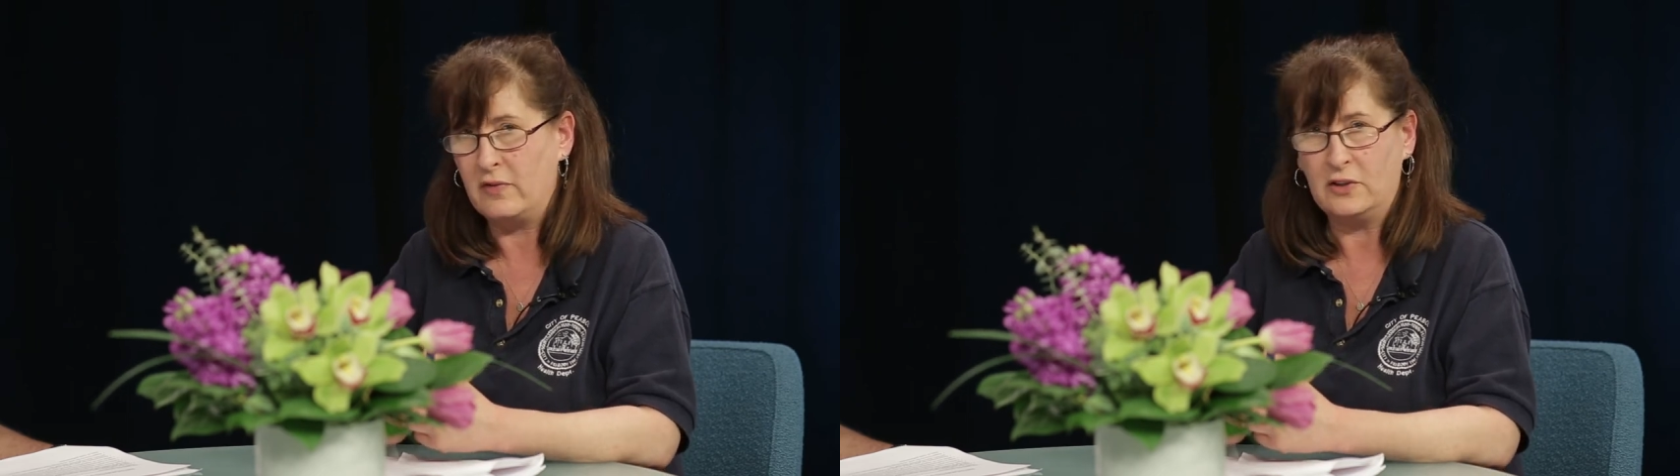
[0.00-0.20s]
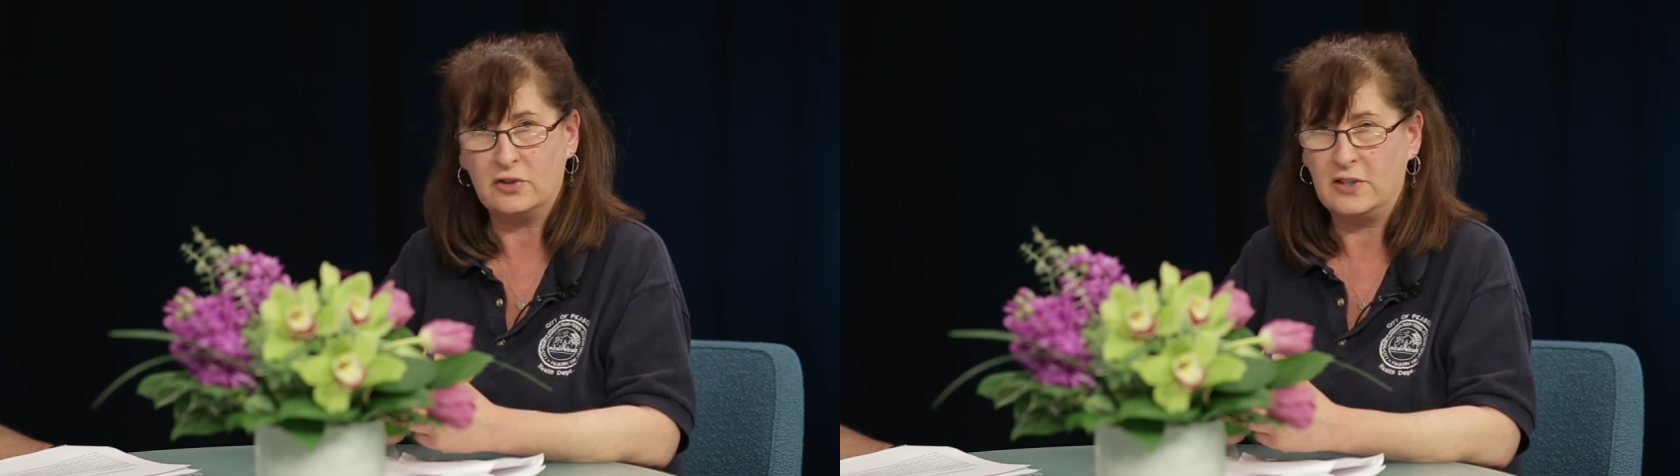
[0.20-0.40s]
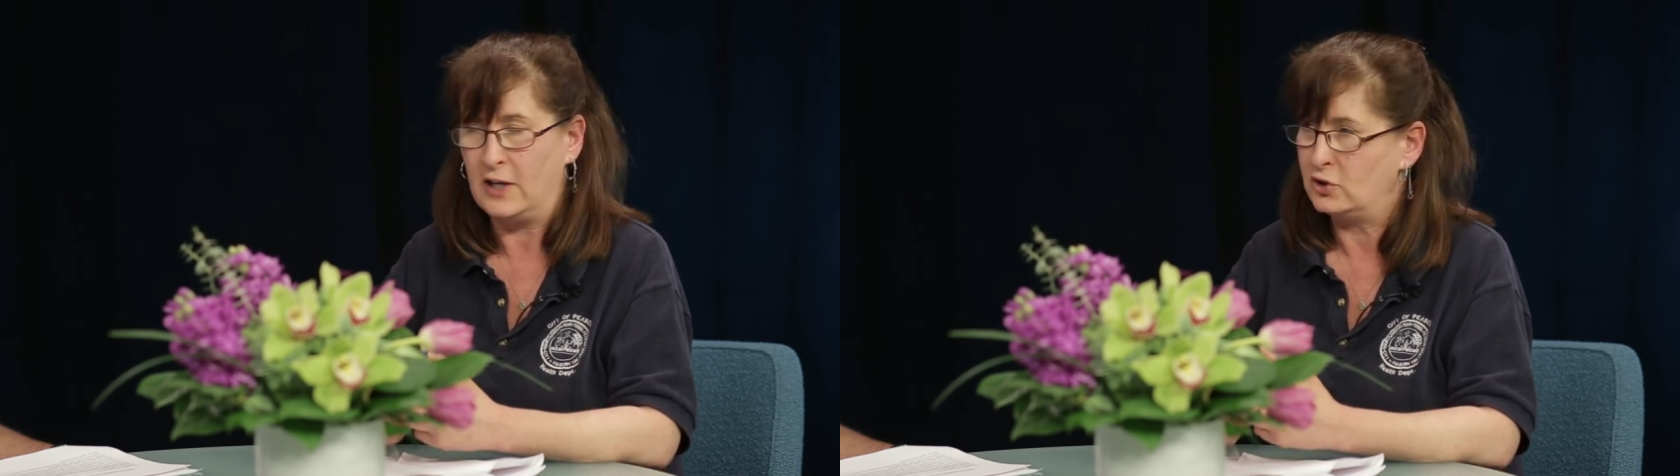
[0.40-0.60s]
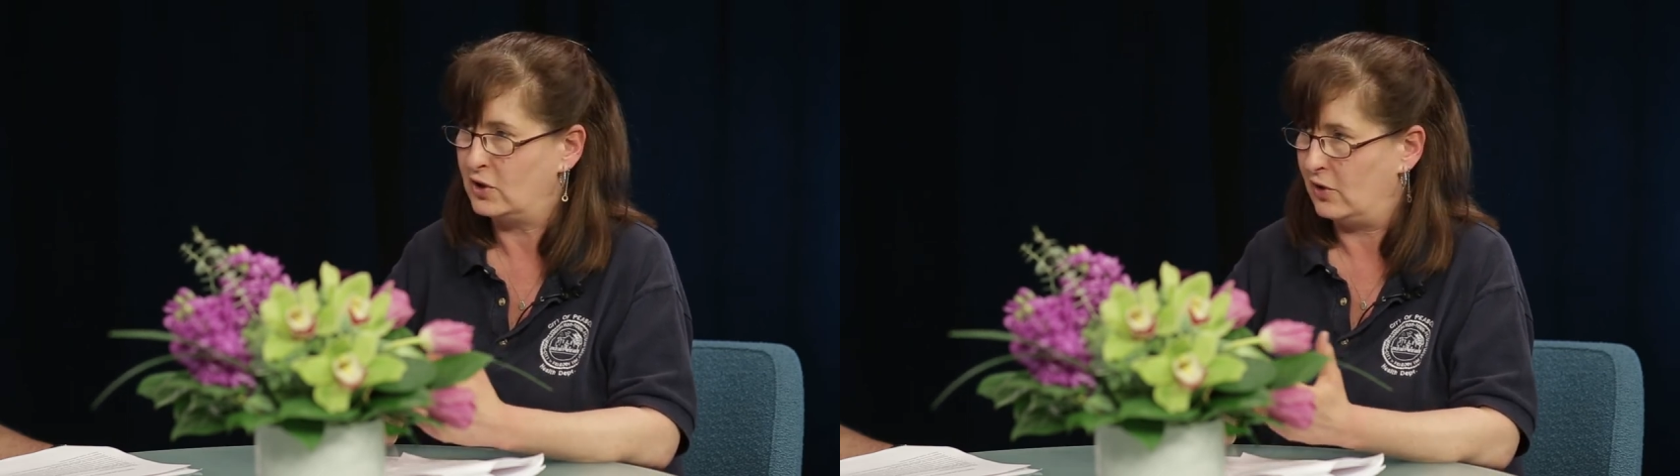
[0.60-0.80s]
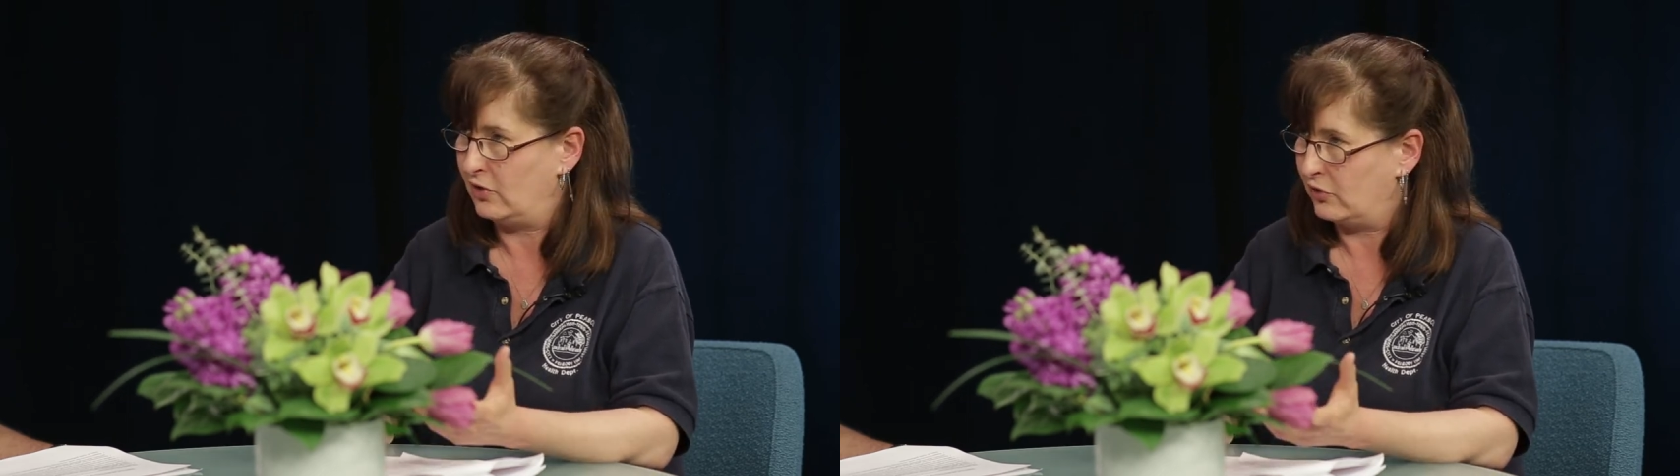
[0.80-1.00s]
of
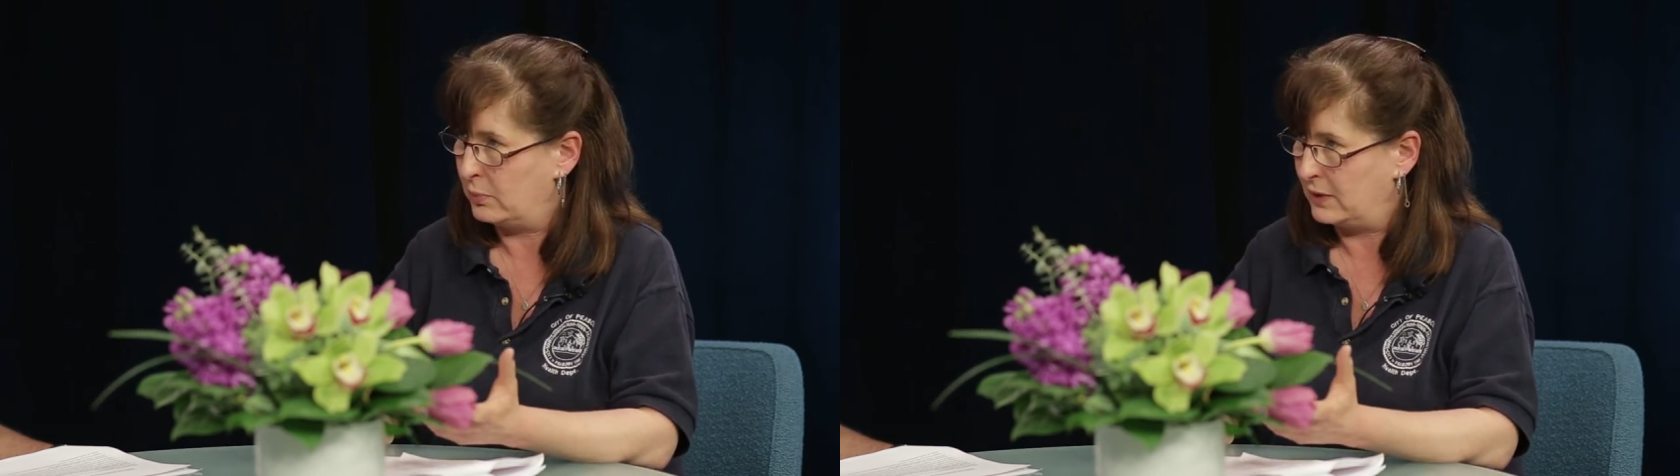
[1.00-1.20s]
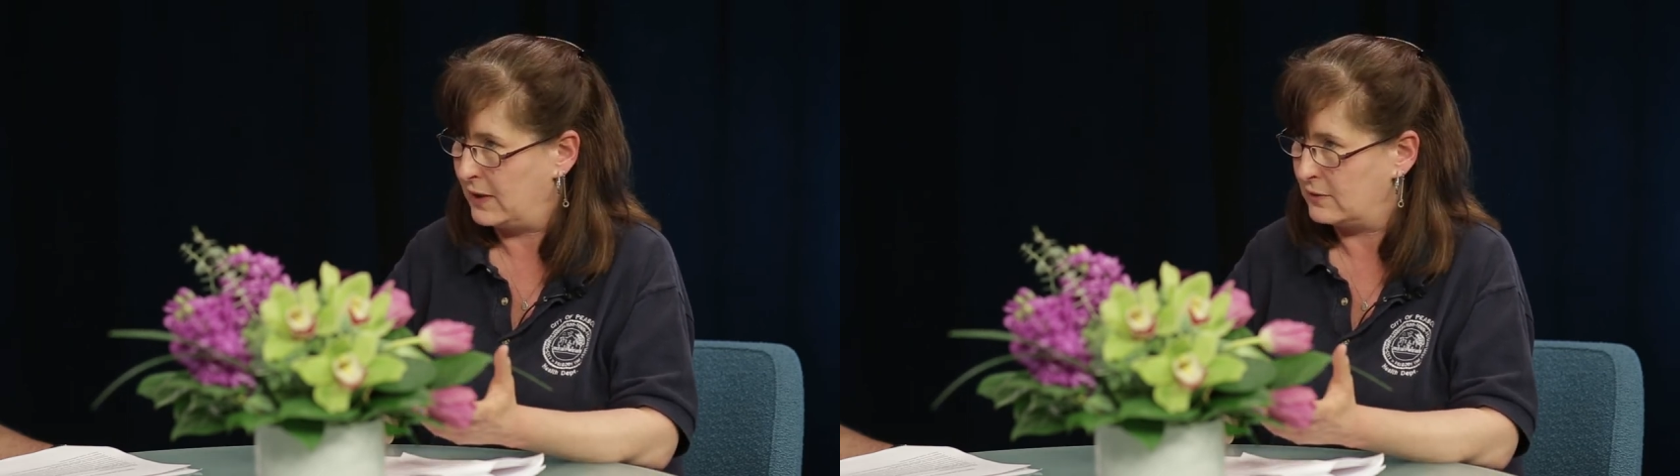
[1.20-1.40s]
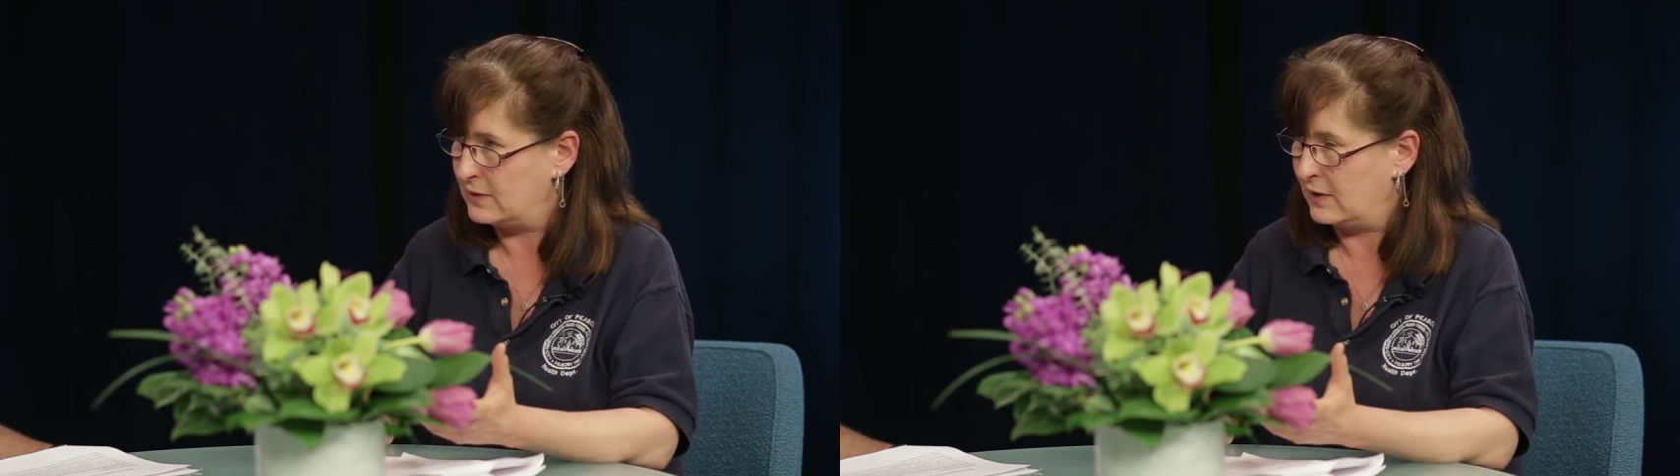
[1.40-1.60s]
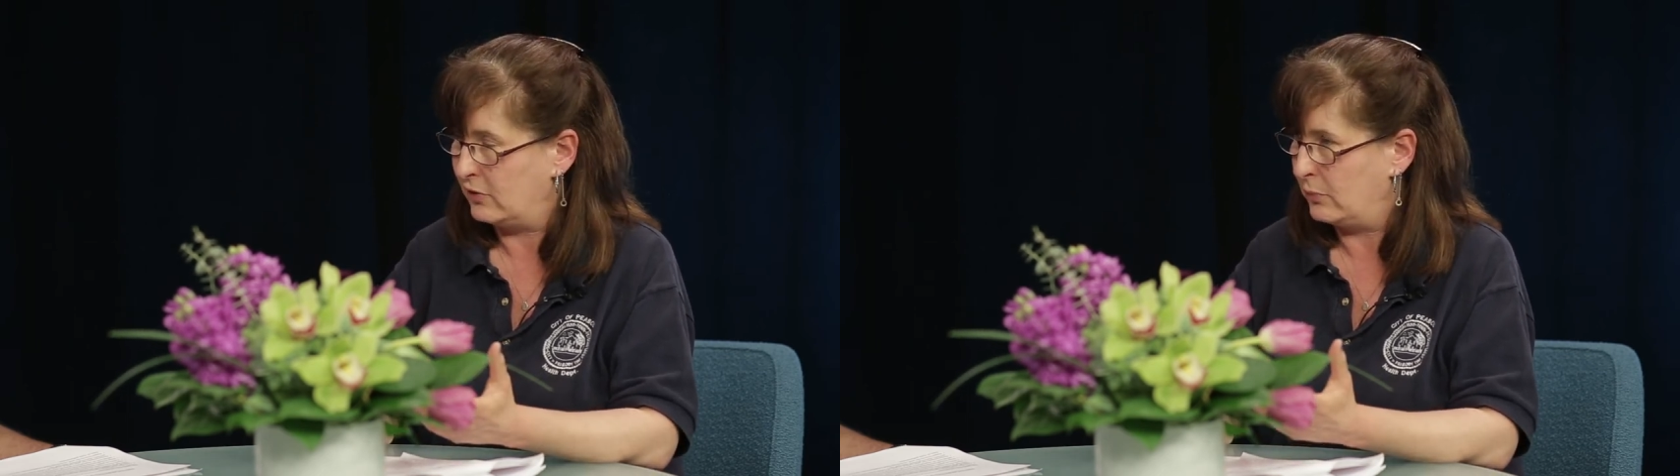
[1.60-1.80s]
vegetation is planted.